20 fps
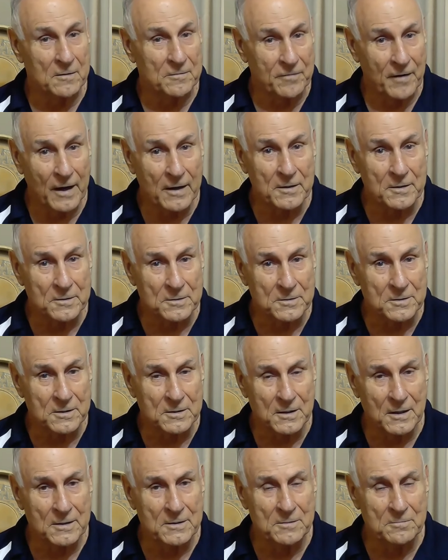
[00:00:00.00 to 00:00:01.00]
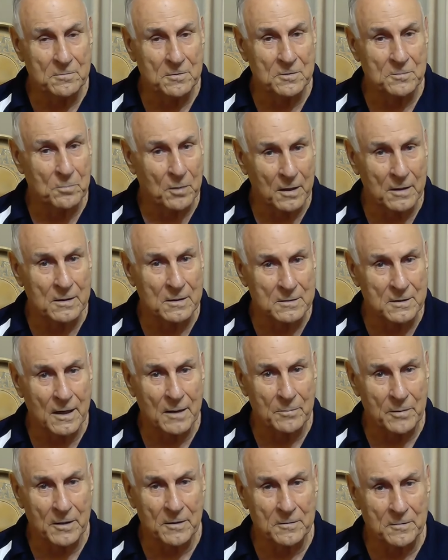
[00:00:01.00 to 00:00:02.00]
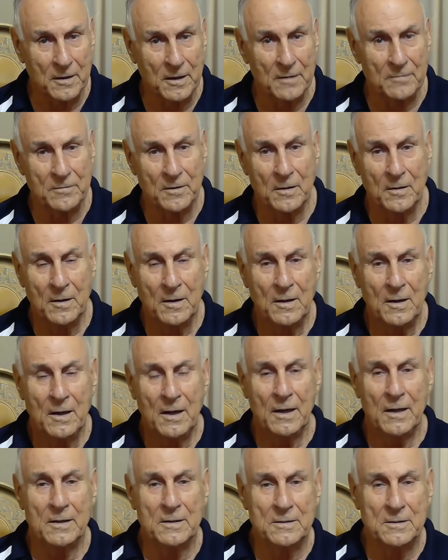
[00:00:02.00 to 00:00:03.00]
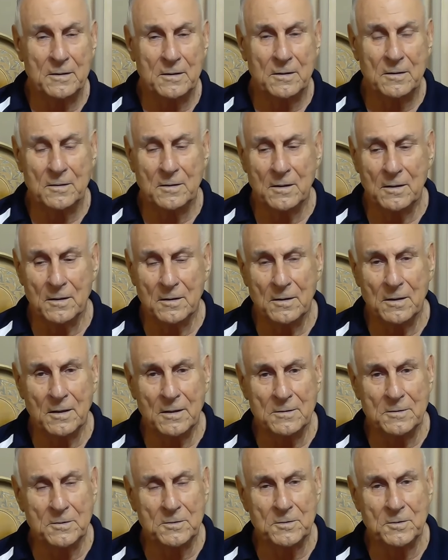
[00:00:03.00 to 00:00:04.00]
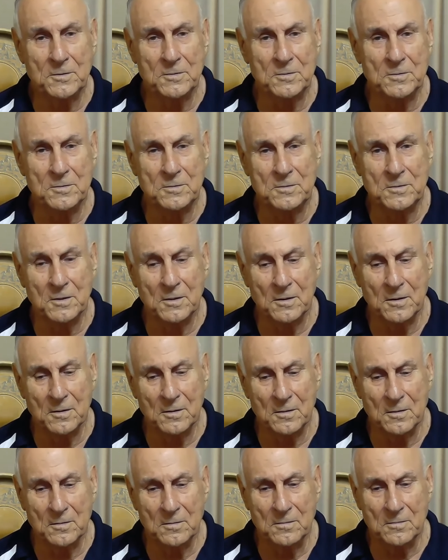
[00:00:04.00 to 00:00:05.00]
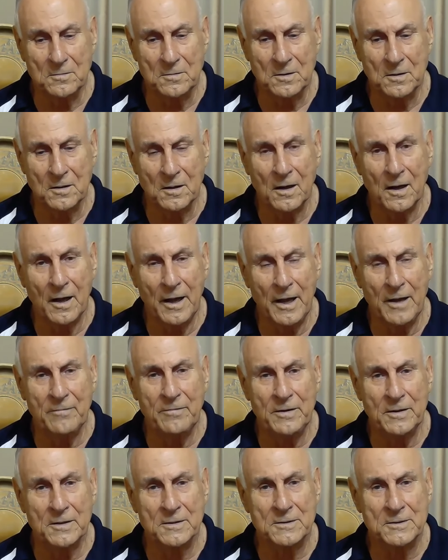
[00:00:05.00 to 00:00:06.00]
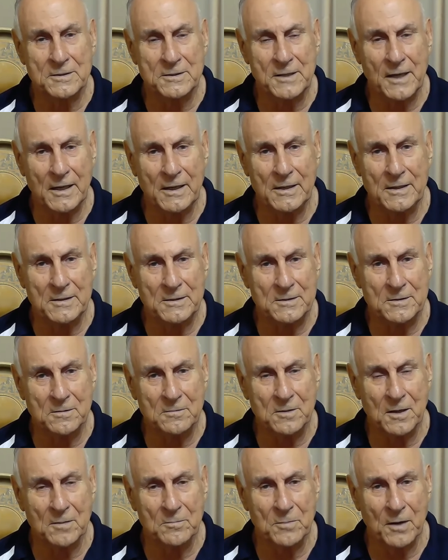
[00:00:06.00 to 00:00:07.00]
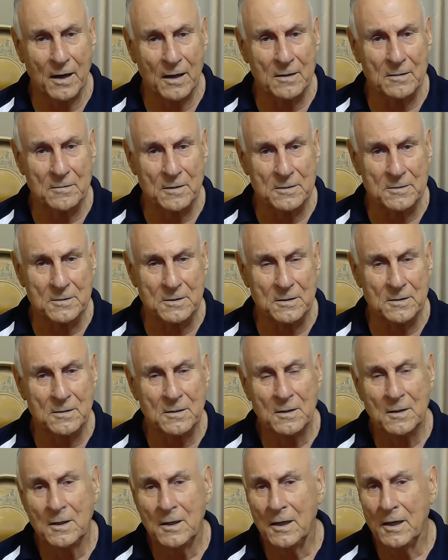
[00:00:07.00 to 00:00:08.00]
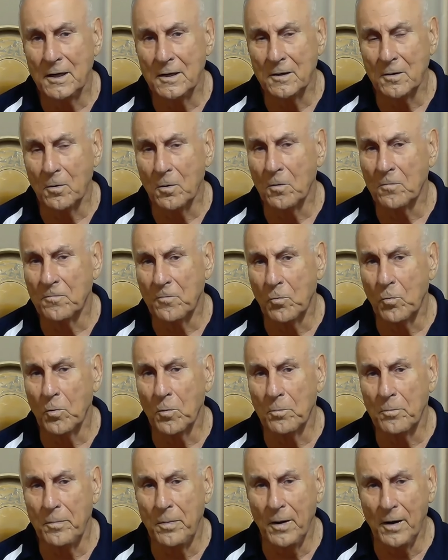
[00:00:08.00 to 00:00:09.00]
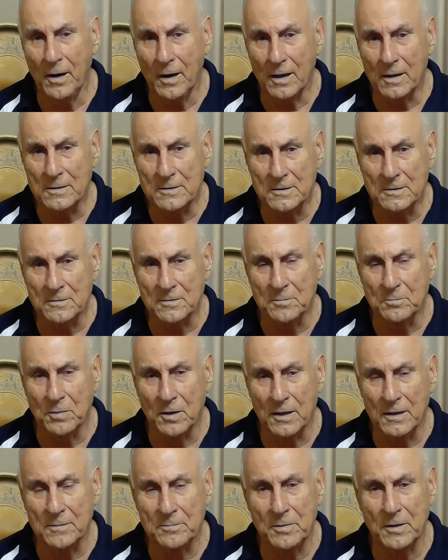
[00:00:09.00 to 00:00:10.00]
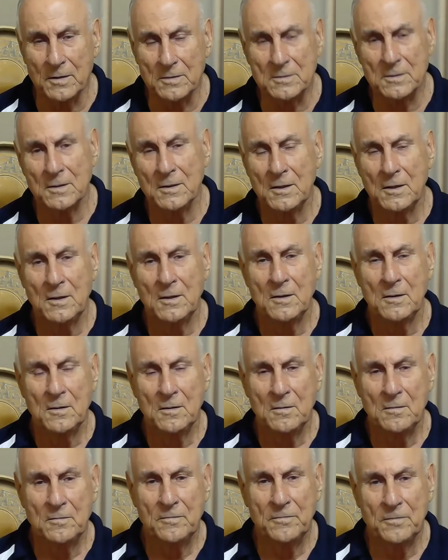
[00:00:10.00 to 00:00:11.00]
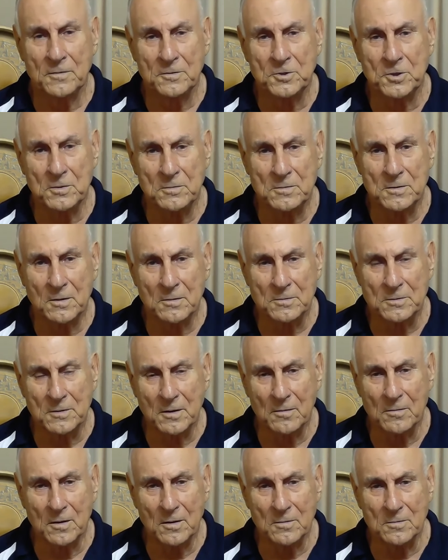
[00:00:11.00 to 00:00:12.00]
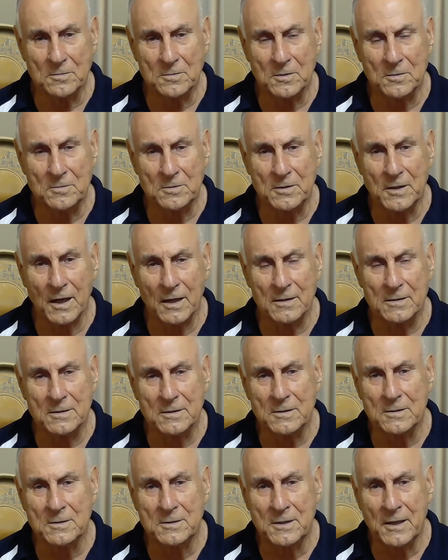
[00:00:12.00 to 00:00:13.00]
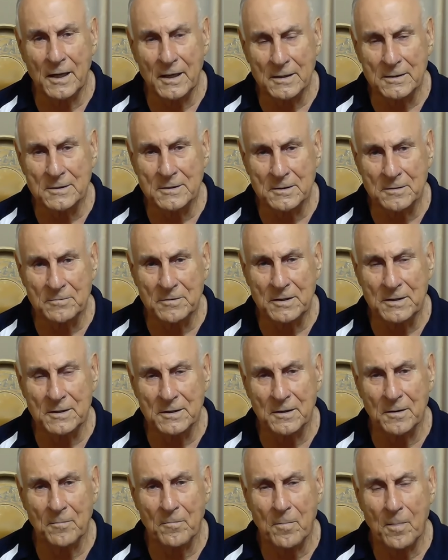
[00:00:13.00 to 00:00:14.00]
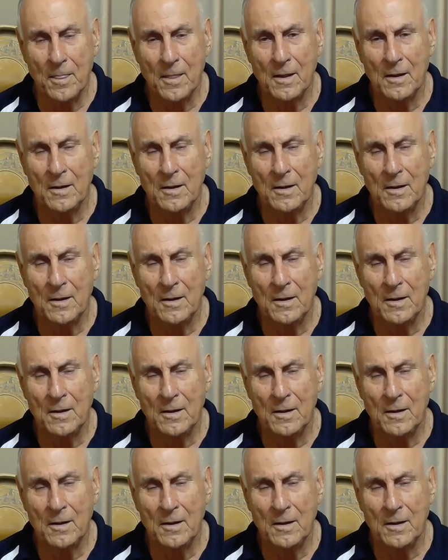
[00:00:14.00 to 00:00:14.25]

our fighters, and they were bridle type aircraft. And you used the heaviest settings on that bridle arrestor and all 4 pucks of the brake pucks for shooting those no loads. So you got a good test of the